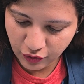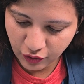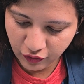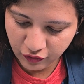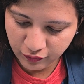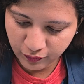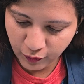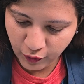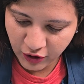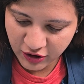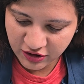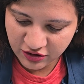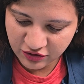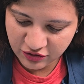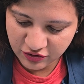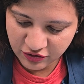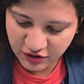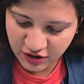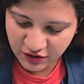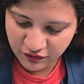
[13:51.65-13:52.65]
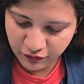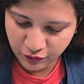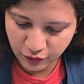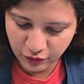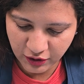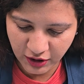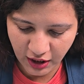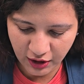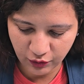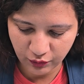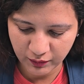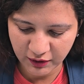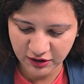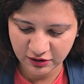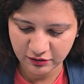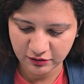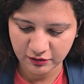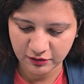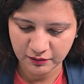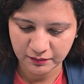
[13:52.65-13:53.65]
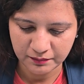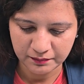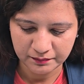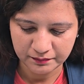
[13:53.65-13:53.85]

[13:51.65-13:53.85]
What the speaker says: of 0.34 nanometer.